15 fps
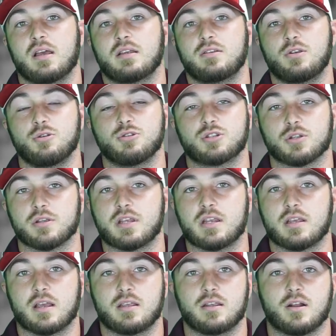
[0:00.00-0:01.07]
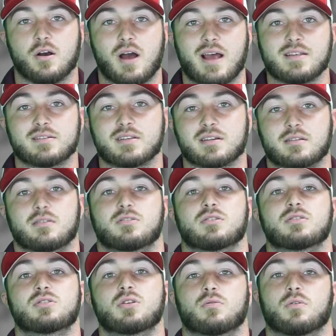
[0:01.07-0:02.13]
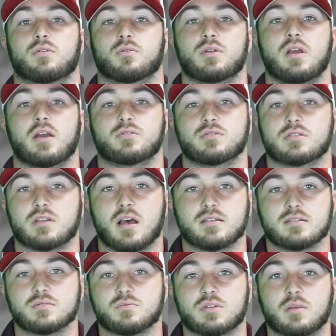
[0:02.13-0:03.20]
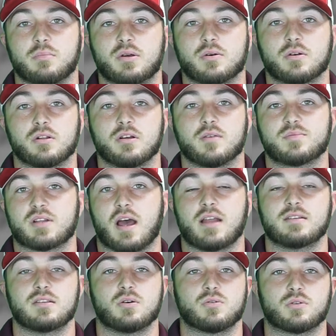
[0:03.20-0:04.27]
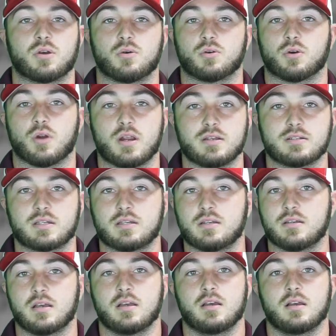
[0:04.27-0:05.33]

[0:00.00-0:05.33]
Usually, you know, I stick to just 2 or 3 exercises with the bell clubs. I don't go crazy.